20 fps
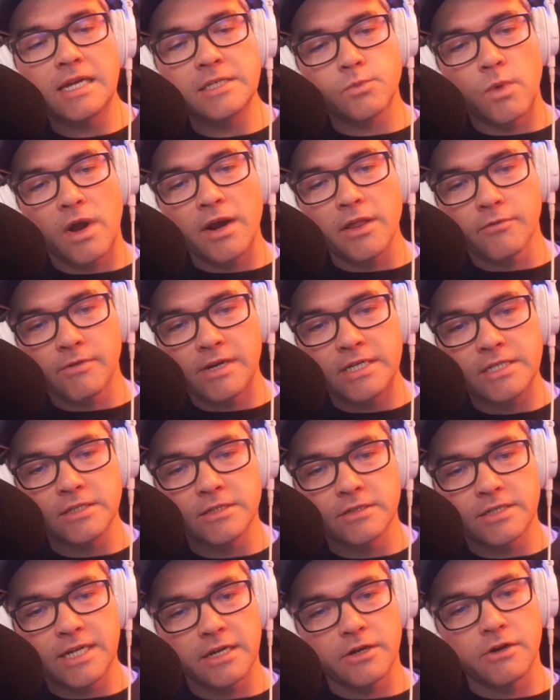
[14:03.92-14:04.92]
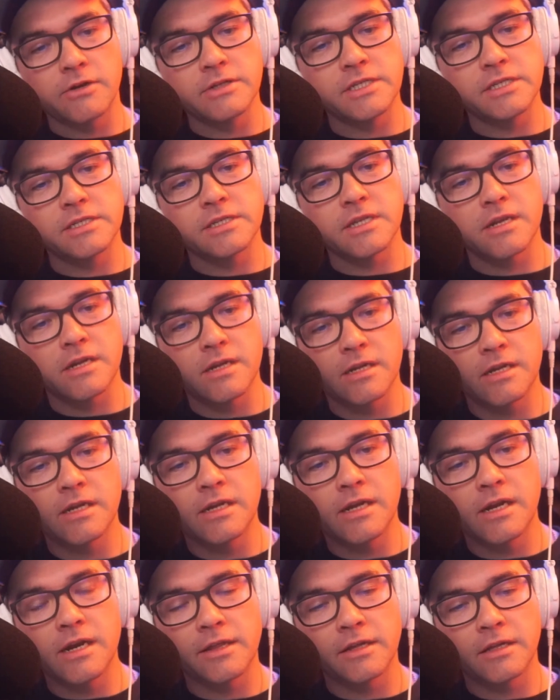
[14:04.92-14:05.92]
one of the reasons you're taking notes is that
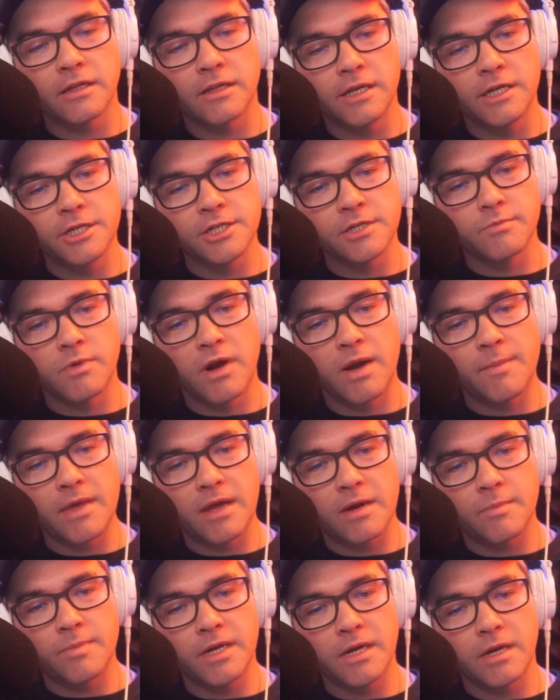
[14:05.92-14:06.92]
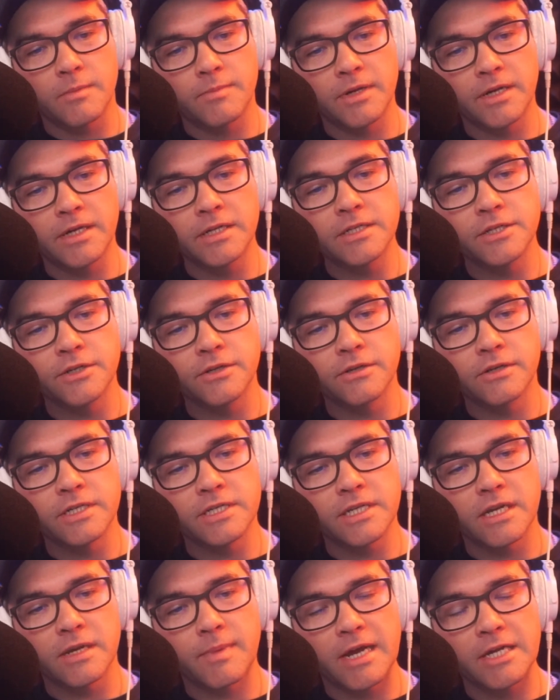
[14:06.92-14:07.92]
another clinician might be able to pick up and continue to
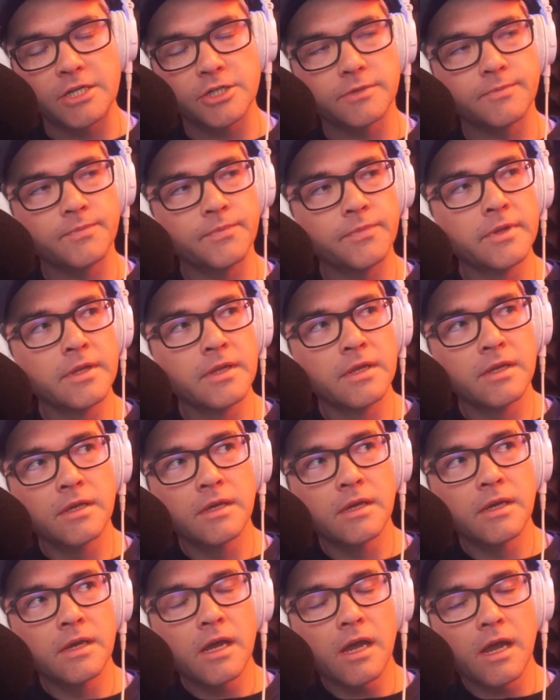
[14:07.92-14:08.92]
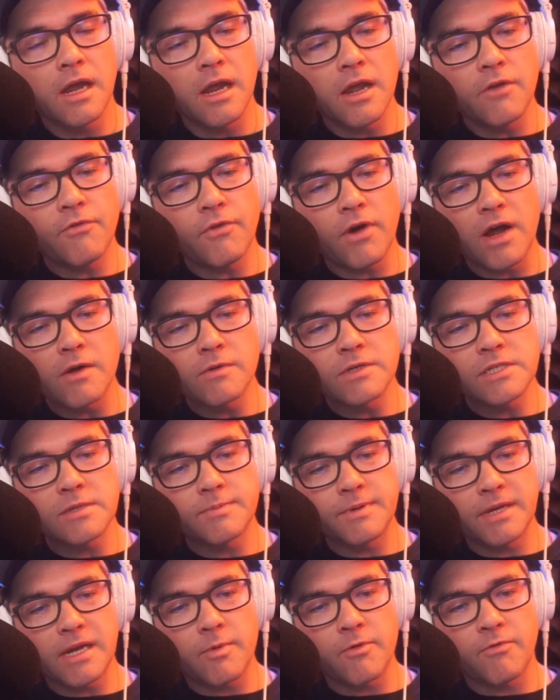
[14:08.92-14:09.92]
see a patient. If I was to
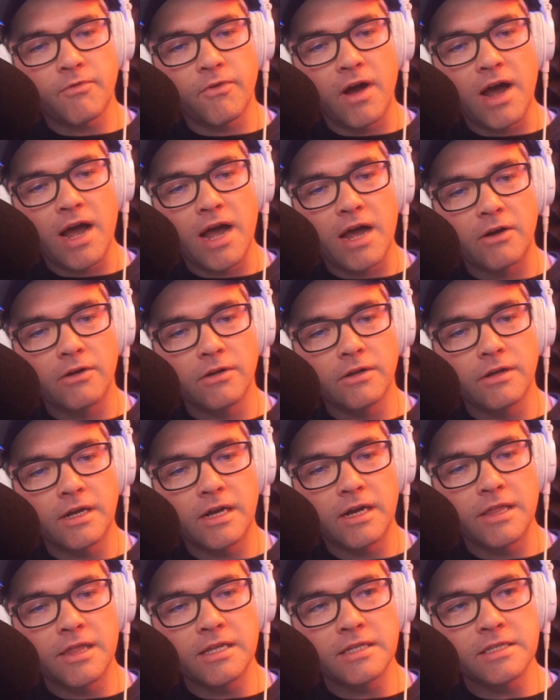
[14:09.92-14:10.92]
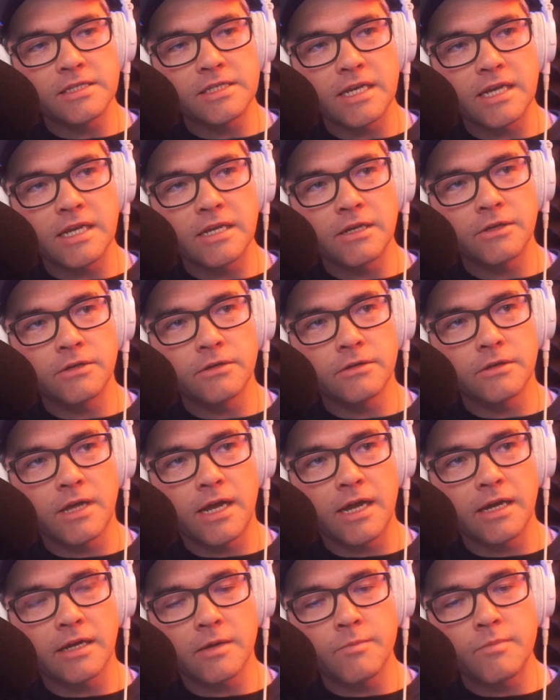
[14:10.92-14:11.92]
pick up a file and then see
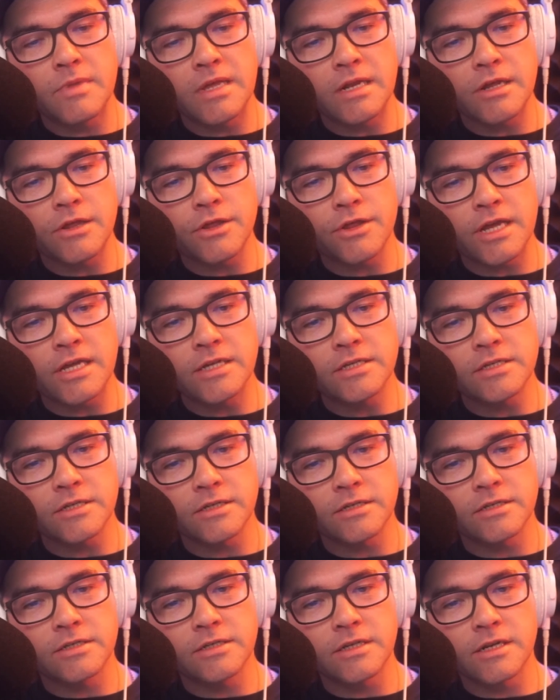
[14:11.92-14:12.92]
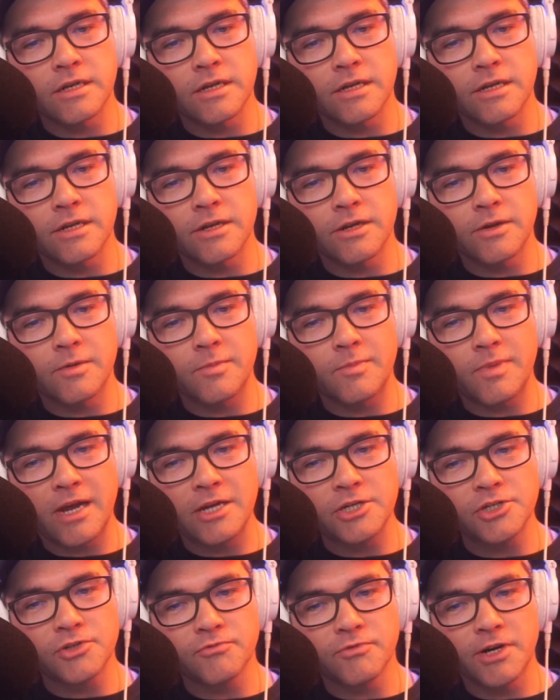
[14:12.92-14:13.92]
like a mini thesis in a
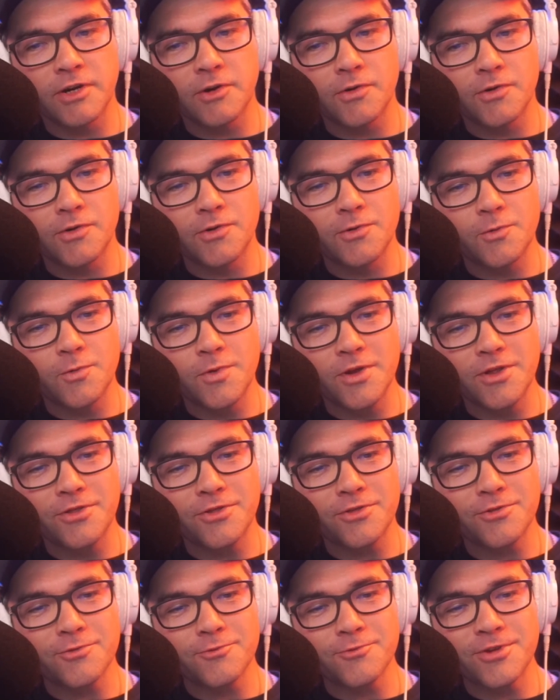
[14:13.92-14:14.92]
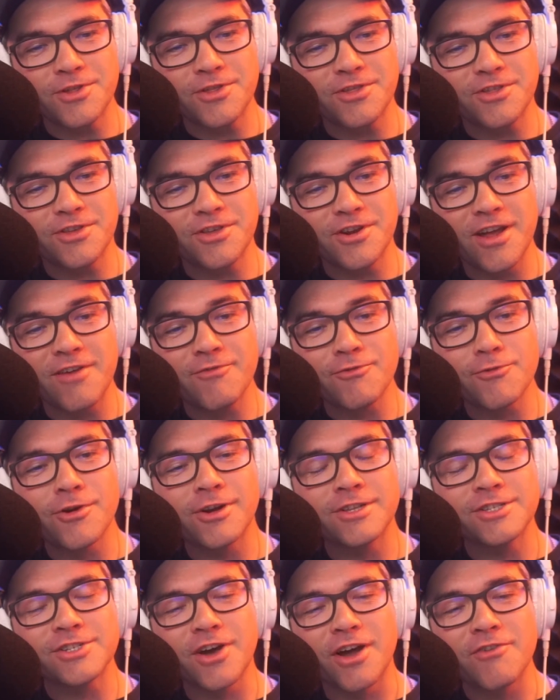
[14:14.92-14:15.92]
patient record with
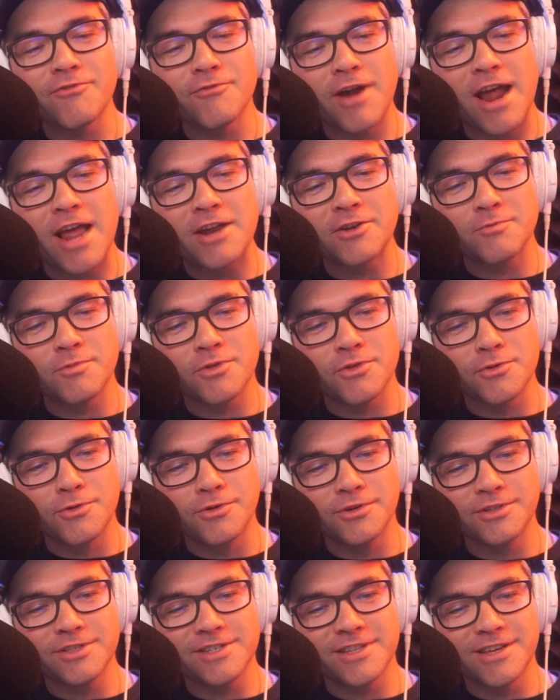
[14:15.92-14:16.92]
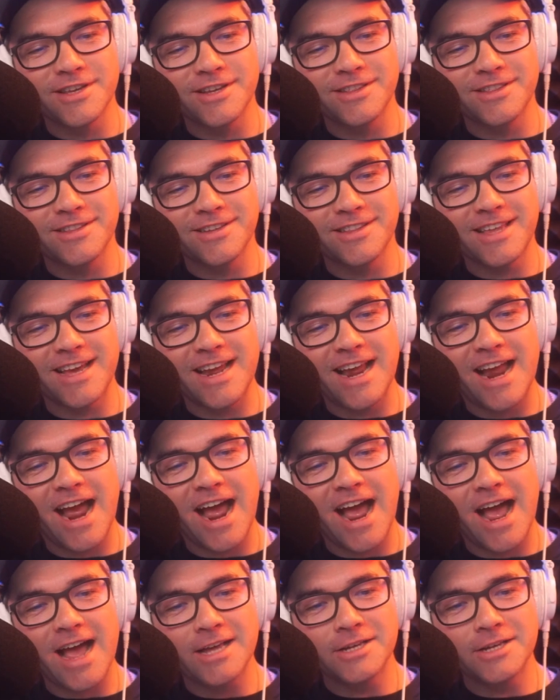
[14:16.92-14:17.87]
everyone's kind of random thoughts that they had